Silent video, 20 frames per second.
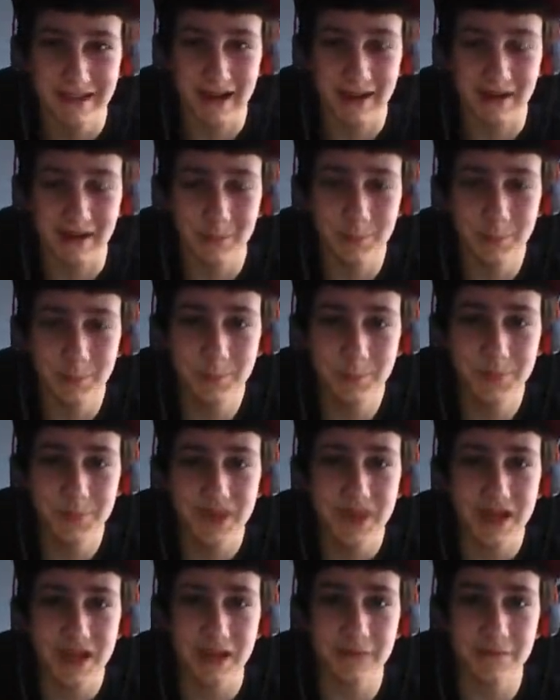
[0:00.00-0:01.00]
um,
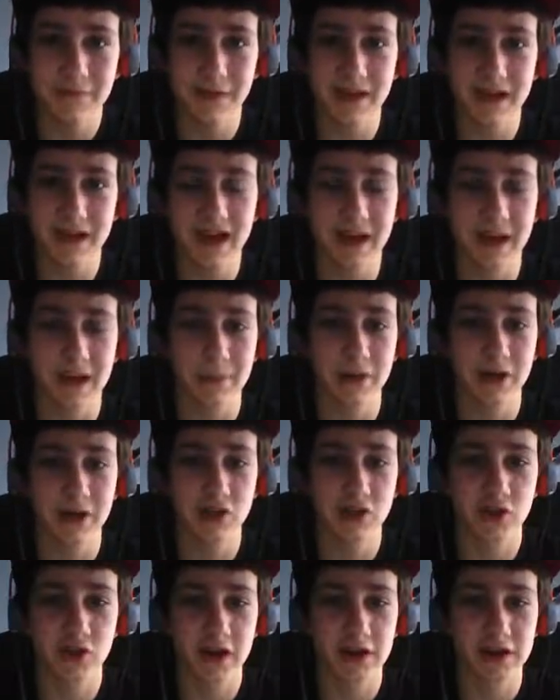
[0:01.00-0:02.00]
if I can, I'm gonna
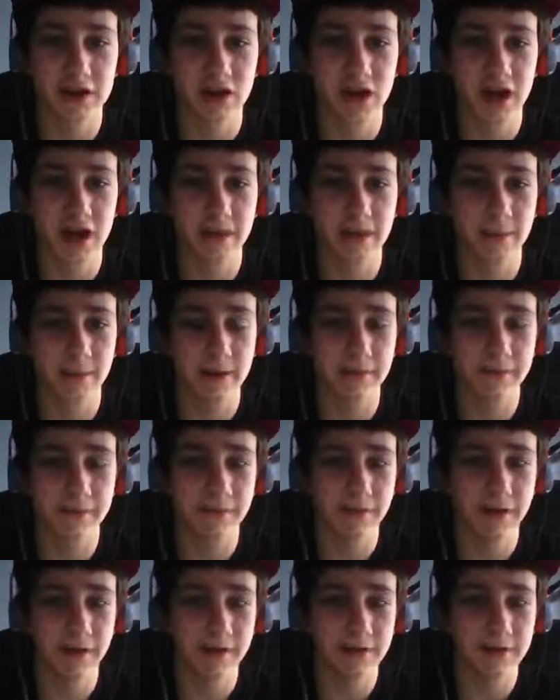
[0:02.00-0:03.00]
try to line my
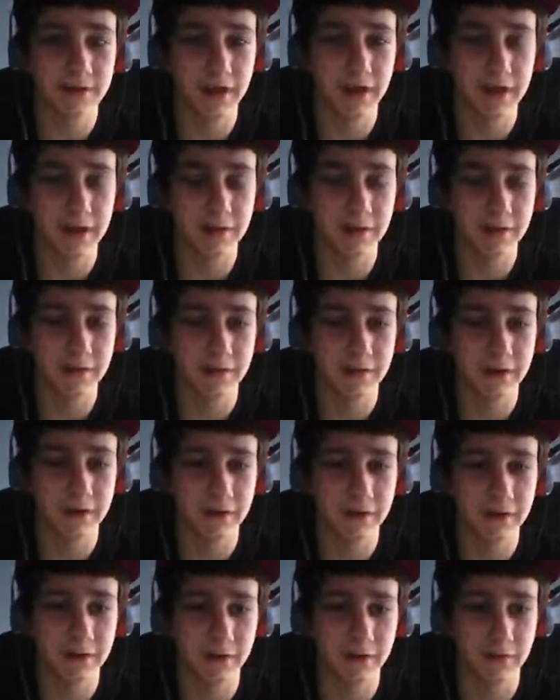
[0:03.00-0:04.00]
face and
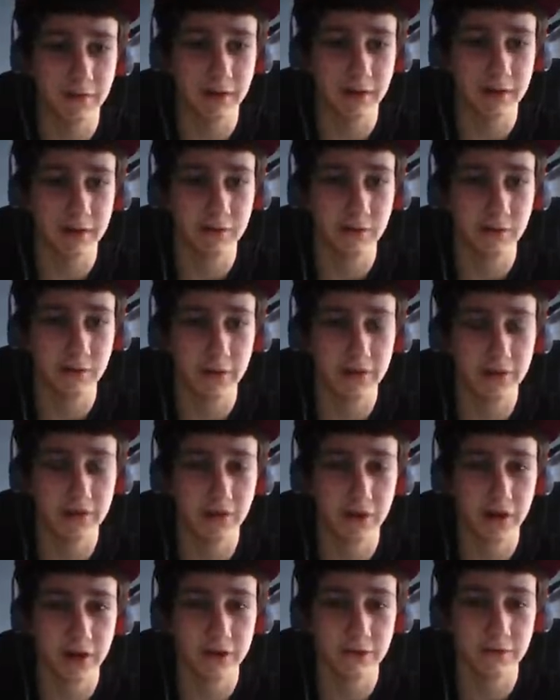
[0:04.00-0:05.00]
uh, and my
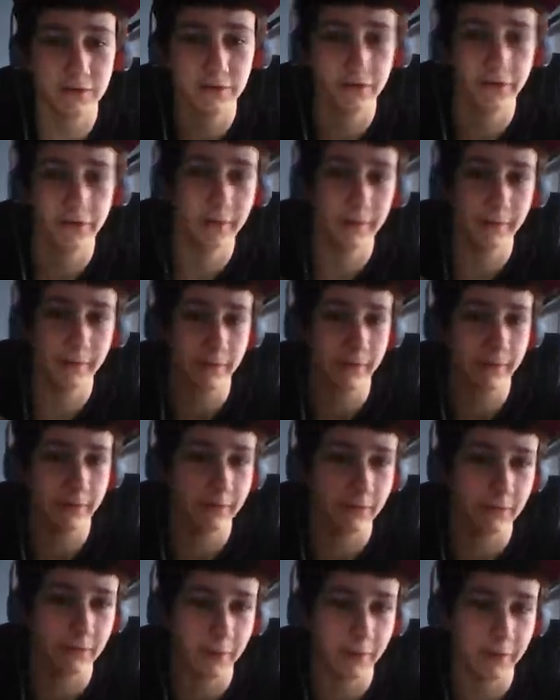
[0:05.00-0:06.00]
talking from
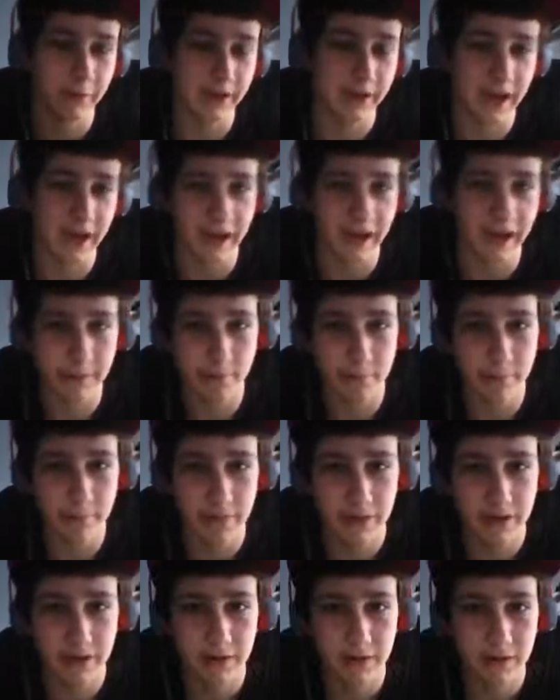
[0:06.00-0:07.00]
from the game
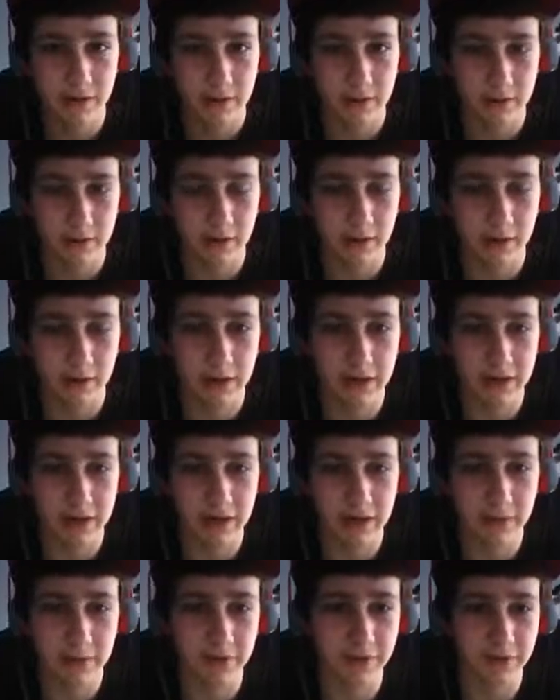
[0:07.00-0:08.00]
lined
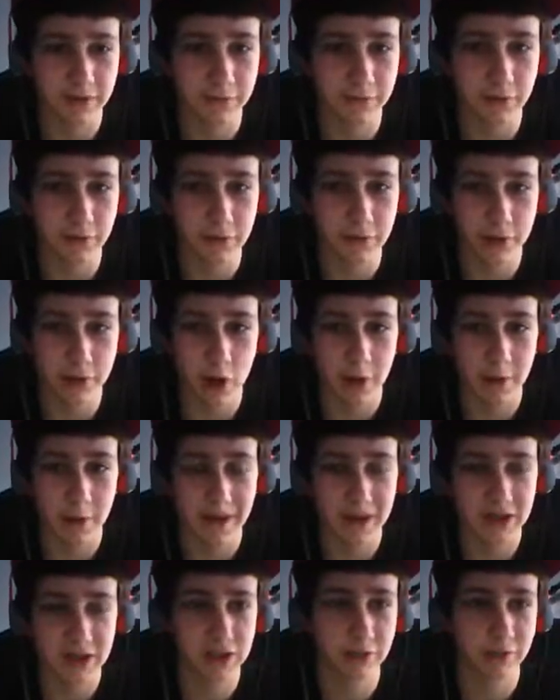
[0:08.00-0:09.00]
up. Because if you don't know, I'm
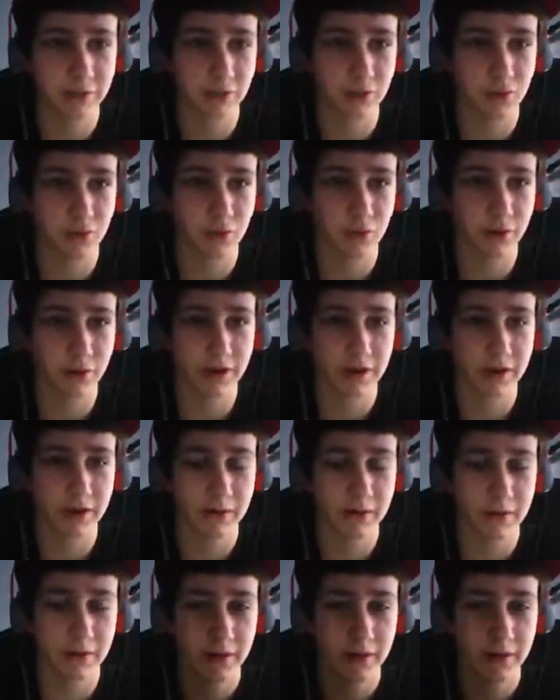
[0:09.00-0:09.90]
actually recording